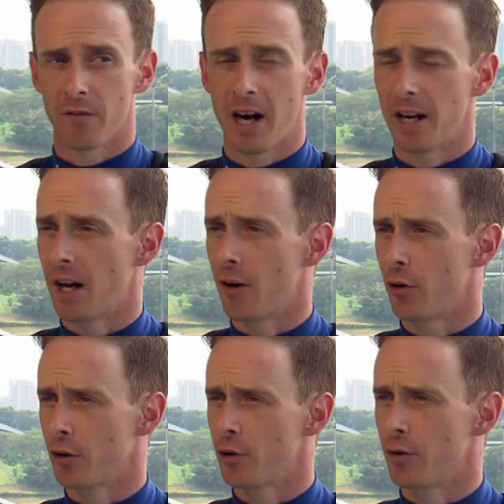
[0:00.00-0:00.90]
1,800
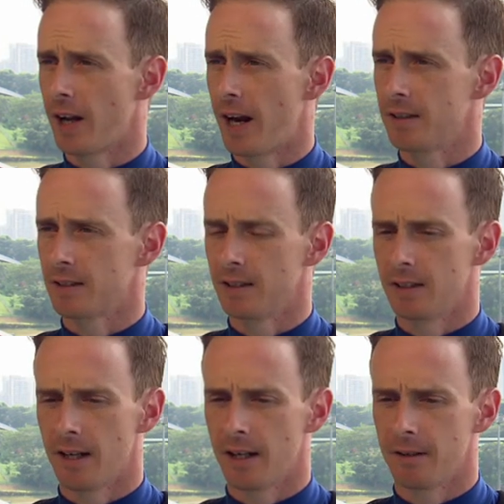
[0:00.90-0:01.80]
or 2,000,
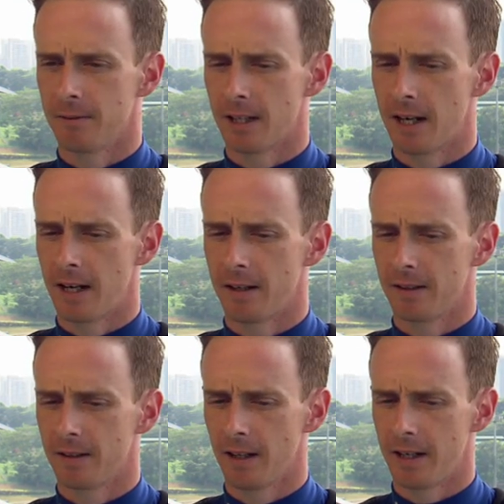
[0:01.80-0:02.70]
and
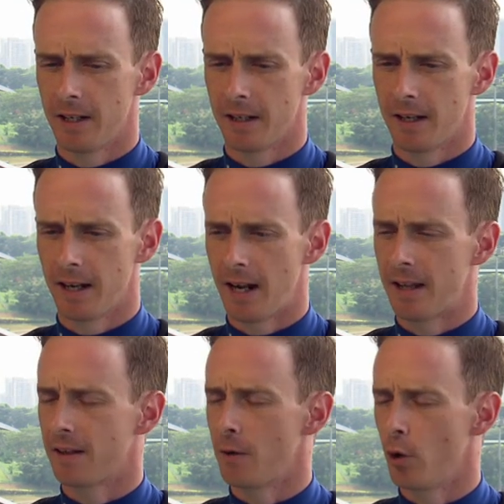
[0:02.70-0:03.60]
Lee and
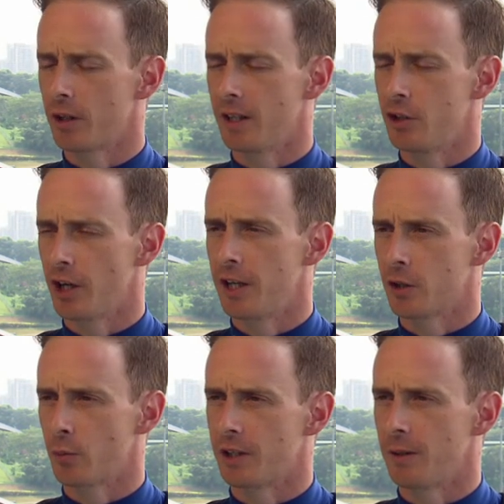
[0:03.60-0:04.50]
Anthony worked their
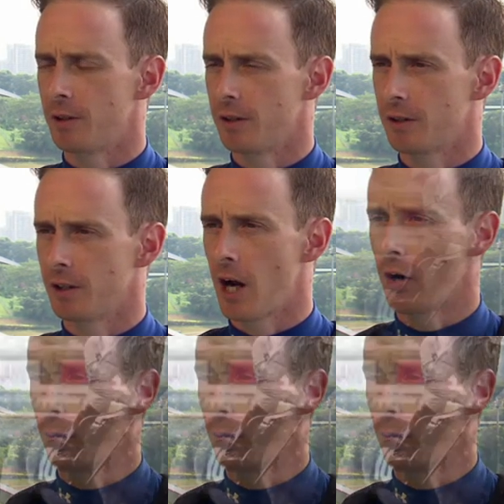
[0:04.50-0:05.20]
genius with him to go on and